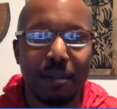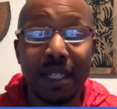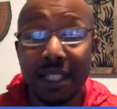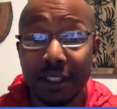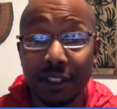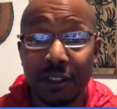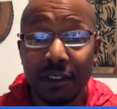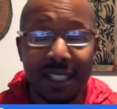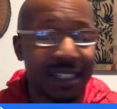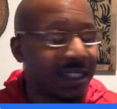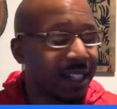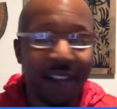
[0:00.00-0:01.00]
bill.
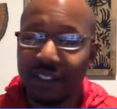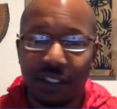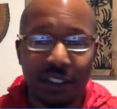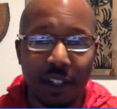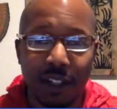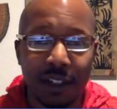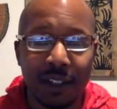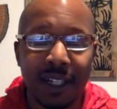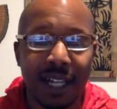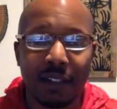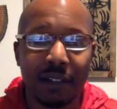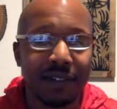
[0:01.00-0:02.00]
It's an afterthought.
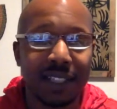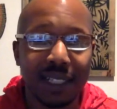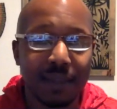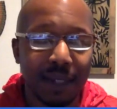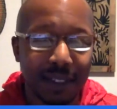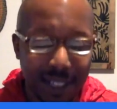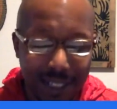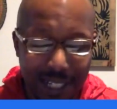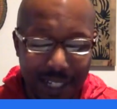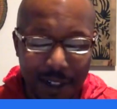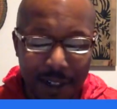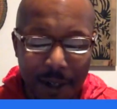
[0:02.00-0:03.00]
I don't even think about that
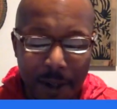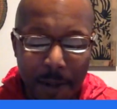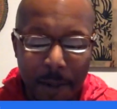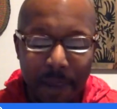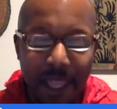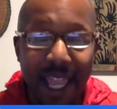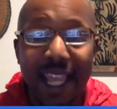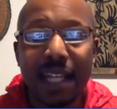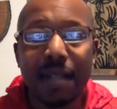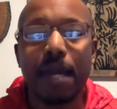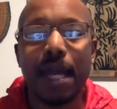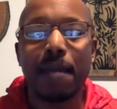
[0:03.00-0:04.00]
now.
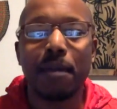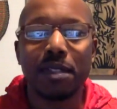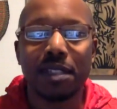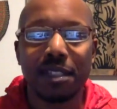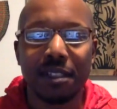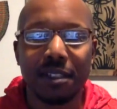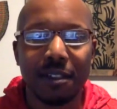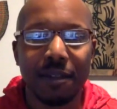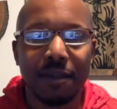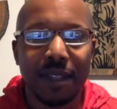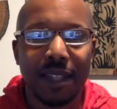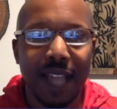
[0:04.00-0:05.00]
And I'm able to,
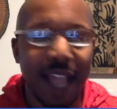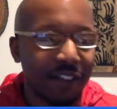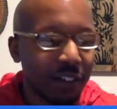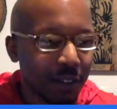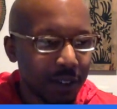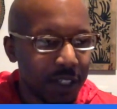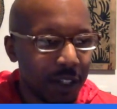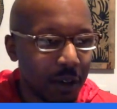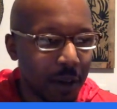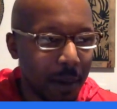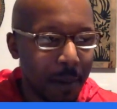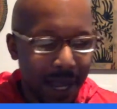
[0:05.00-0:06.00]
after, you
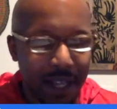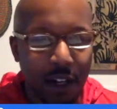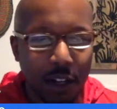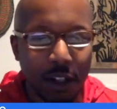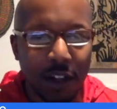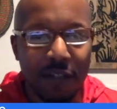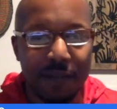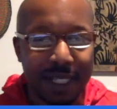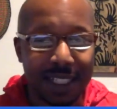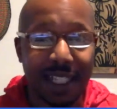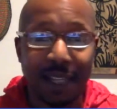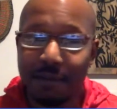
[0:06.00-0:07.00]
know, I pay it all off
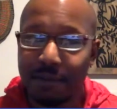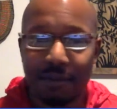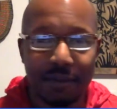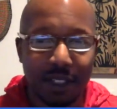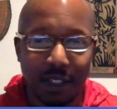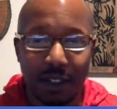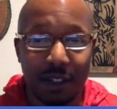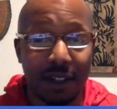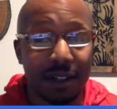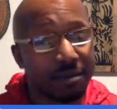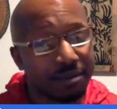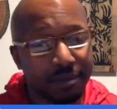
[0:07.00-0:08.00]
because I'm, you know,
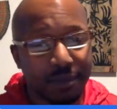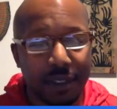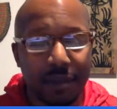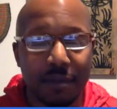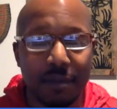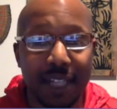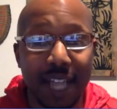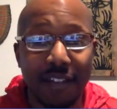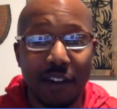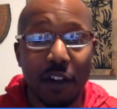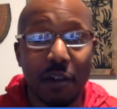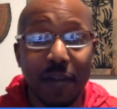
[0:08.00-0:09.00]
we have
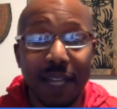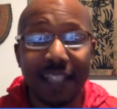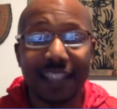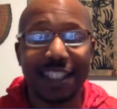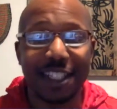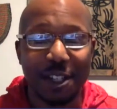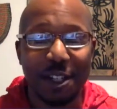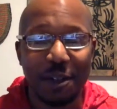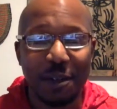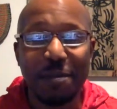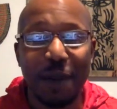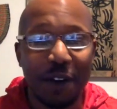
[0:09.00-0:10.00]
our own banks. you know,
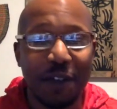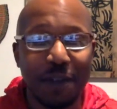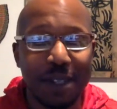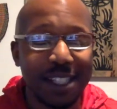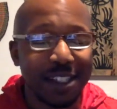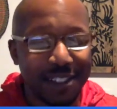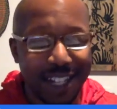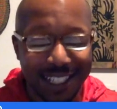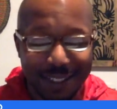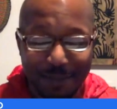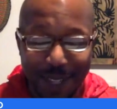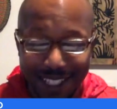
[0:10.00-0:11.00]
we borrow for ourselves,
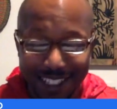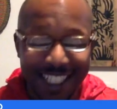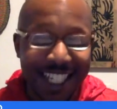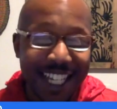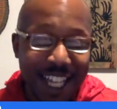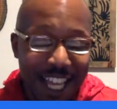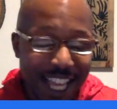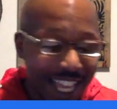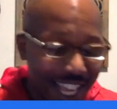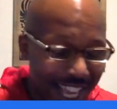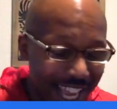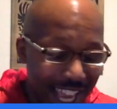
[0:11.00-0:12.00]
not the banks.
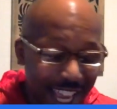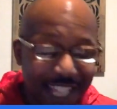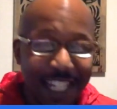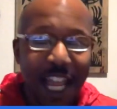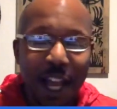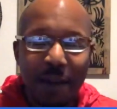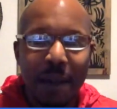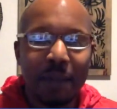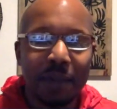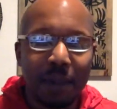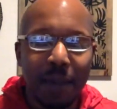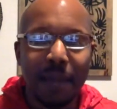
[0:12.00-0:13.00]
Mm-hmm. And now I'm
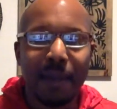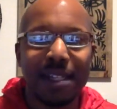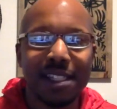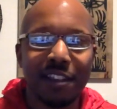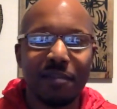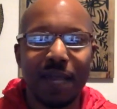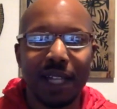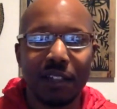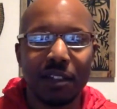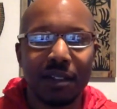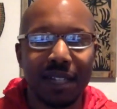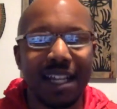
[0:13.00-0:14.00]
able to pay myself back
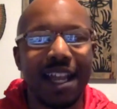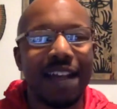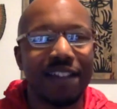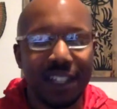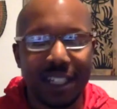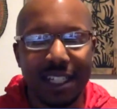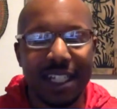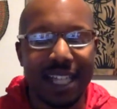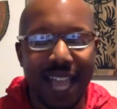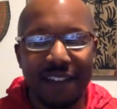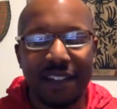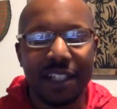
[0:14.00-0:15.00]
on, and I have to
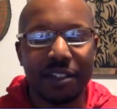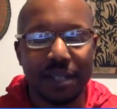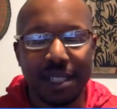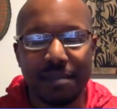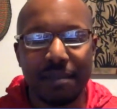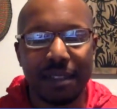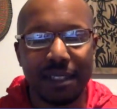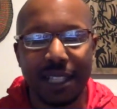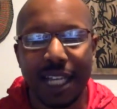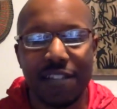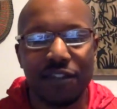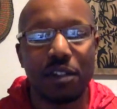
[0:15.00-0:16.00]
have an increased monthly
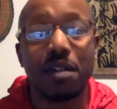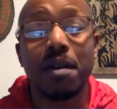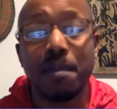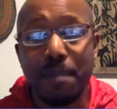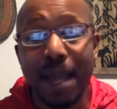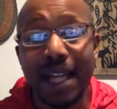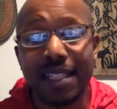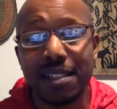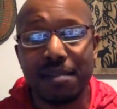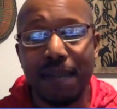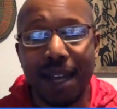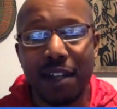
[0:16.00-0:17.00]
cash flow back
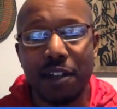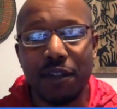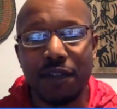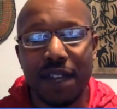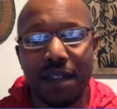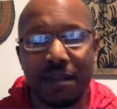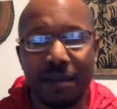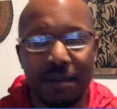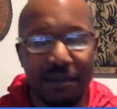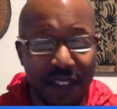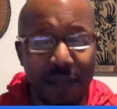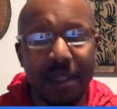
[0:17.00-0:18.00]
to my own fam
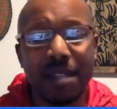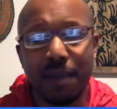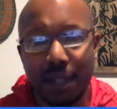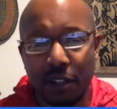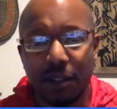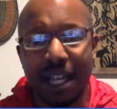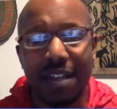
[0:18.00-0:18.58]
family and my own